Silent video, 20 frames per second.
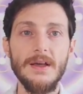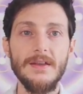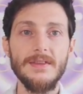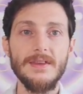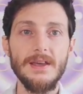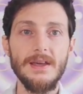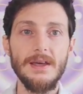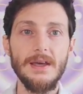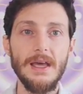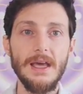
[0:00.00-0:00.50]

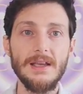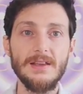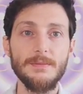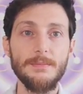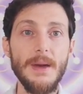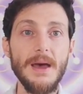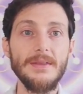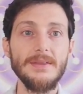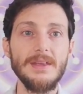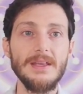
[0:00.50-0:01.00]
the
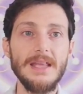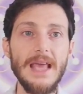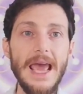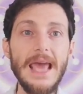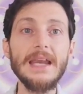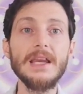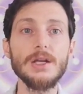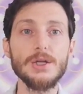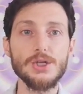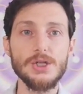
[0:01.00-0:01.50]
expanded
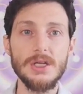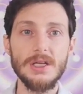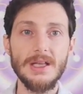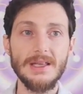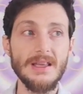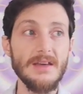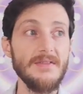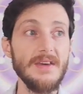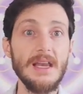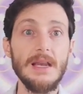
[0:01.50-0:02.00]
energy
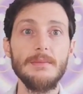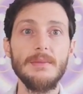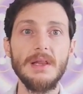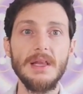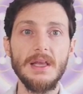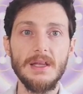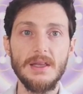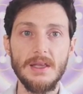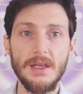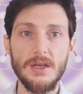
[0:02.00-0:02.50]
that's available
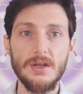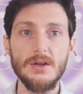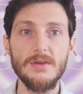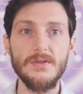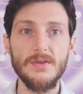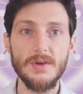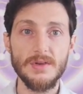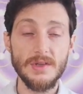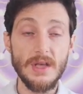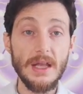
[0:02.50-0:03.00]
in the
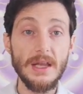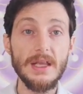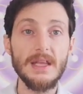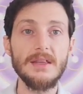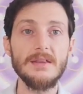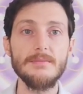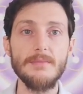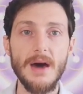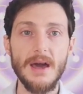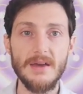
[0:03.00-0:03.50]
universe and
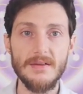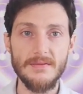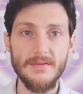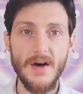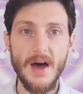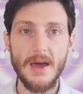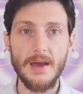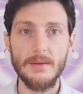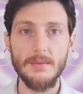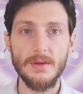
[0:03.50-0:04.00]
in my
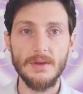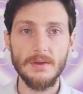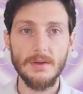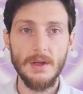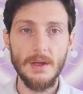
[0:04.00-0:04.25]
environment.